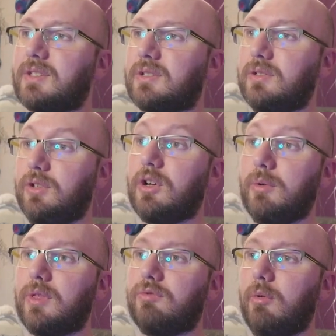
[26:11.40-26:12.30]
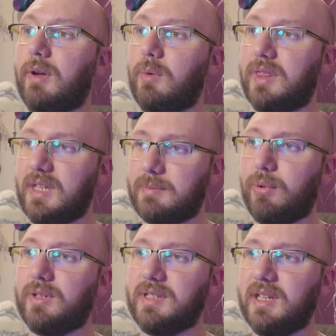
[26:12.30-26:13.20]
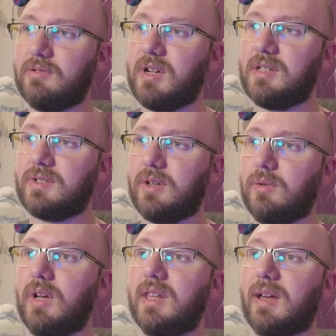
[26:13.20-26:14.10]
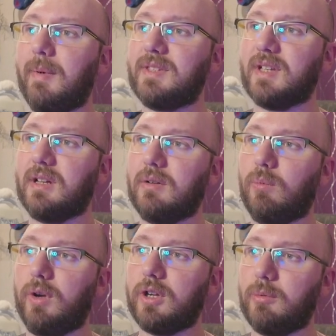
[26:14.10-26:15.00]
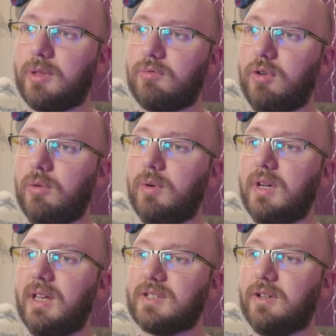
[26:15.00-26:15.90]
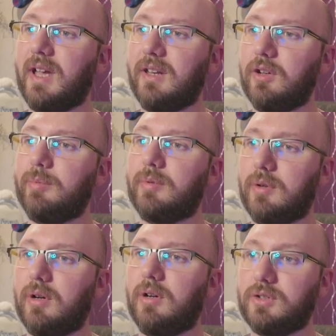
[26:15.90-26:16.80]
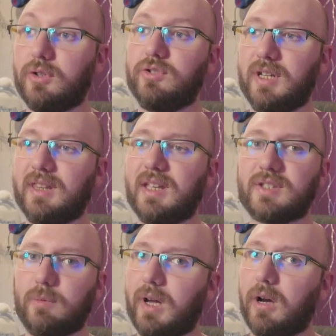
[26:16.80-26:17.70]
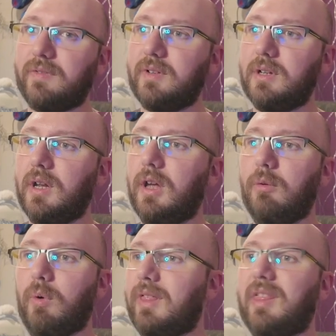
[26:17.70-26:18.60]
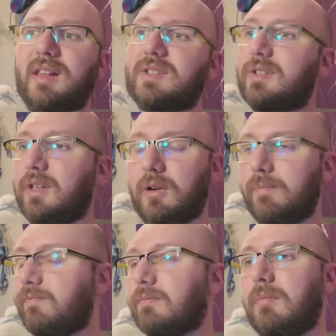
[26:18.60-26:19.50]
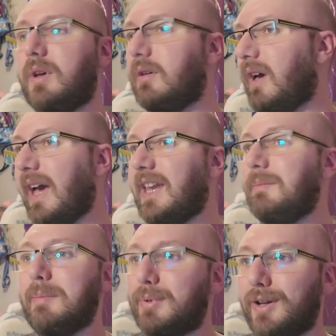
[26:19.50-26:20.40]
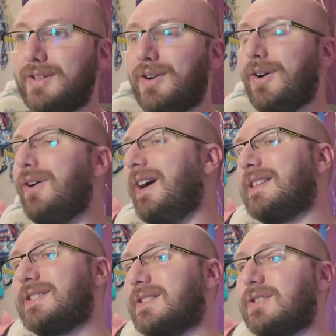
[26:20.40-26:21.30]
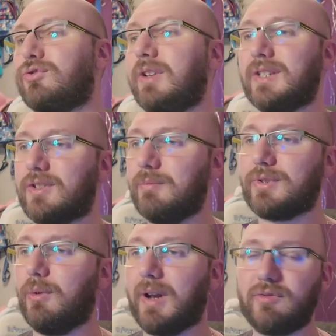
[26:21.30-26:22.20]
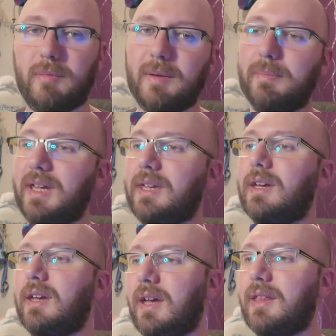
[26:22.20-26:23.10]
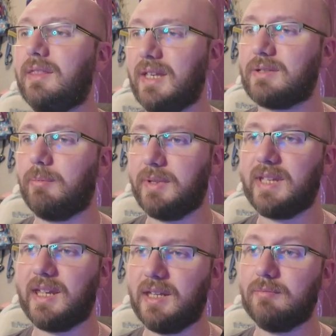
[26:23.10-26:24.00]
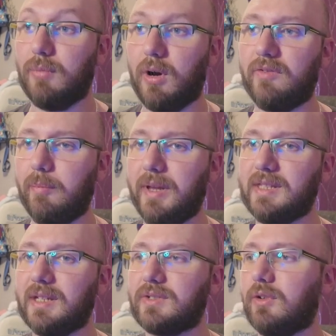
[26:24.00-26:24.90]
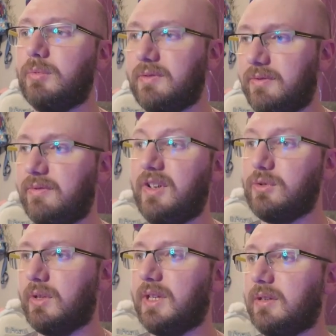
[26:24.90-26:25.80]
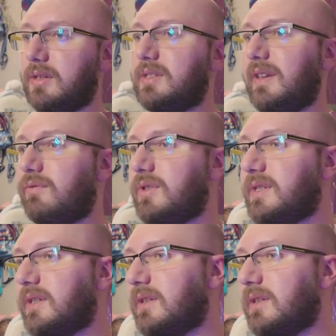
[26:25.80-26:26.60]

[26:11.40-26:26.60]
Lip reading: you're going through it with this point here, right? So that means that what you're going through is going to end up touching this quite often, whether that's, you know, enemy blood or it's tree stumps or whatever it might be. This would be taking more of a beating, so it would be visually different.